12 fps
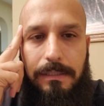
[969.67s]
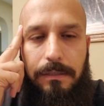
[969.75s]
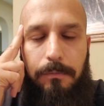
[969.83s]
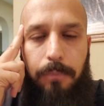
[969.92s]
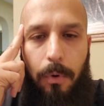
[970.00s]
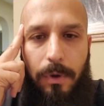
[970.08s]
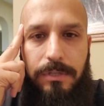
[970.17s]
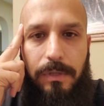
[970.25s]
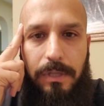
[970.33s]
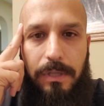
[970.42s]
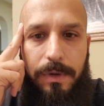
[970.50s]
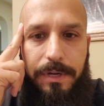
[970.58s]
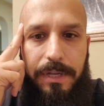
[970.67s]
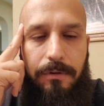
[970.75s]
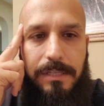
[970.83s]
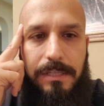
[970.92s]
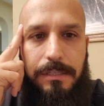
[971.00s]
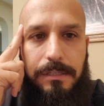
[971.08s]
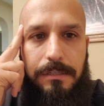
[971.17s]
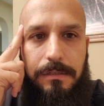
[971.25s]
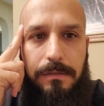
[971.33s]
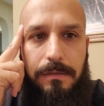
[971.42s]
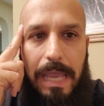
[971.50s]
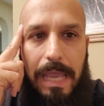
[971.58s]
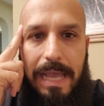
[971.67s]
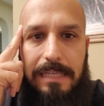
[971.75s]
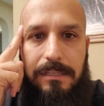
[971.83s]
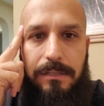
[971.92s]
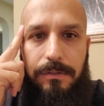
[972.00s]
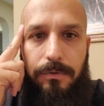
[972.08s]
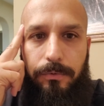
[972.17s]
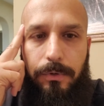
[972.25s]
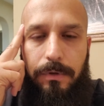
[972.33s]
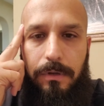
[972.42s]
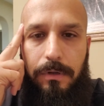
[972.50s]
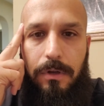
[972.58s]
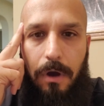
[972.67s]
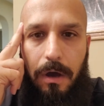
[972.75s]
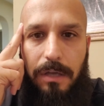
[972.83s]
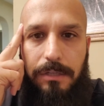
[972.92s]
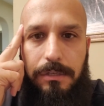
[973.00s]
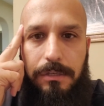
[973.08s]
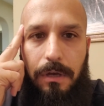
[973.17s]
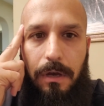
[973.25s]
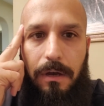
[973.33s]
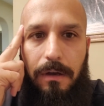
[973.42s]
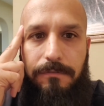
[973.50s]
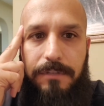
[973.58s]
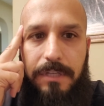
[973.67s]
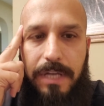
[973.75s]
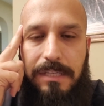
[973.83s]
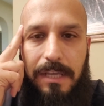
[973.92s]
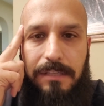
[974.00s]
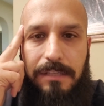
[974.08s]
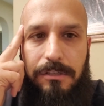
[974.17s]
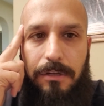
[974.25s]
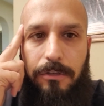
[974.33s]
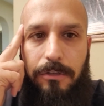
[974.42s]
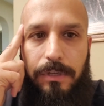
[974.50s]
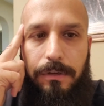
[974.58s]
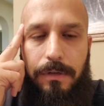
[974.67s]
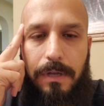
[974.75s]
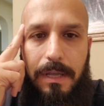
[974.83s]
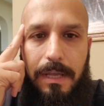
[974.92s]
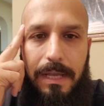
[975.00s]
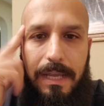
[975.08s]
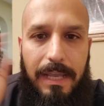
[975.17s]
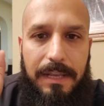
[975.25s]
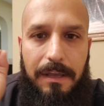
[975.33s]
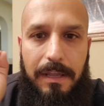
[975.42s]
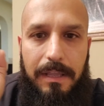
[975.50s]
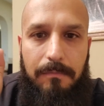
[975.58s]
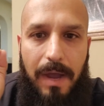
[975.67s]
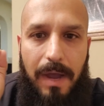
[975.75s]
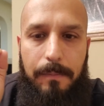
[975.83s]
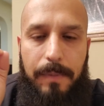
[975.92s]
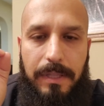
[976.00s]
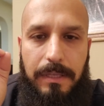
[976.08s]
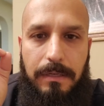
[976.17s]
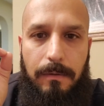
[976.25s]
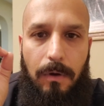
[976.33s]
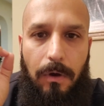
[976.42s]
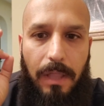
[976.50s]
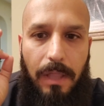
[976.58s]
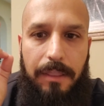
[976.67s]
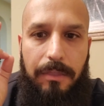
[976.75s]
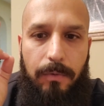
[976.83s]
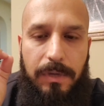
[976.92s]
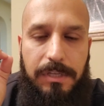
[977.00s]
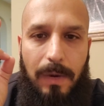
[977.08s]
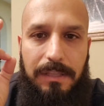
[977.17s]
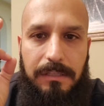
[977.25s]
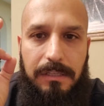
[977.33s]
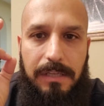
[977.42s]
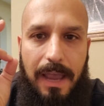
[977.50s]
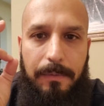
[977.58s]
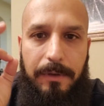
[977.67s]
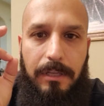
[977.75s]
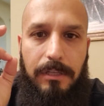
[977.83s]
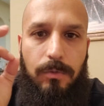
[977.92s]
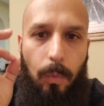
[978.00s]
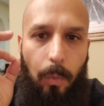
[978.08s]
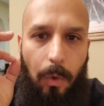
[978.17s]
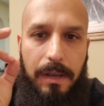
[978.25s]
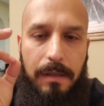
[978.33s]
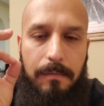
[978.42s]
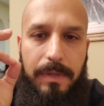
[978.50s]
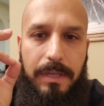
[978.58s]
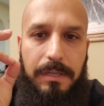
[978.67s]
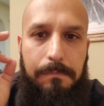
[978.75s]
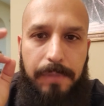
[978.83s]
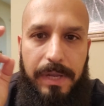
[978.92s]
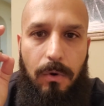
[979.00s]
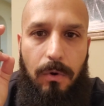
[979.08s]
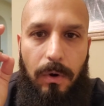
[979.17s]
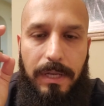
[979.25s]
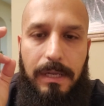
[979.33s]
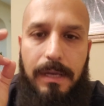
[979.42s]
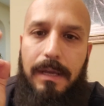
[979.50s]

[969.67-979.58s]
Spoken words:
point to a liquidity crisis as the root cause of today's SSR trigger. And in my opinion, a lot of the reason why this is happening is, one, because Bitcoin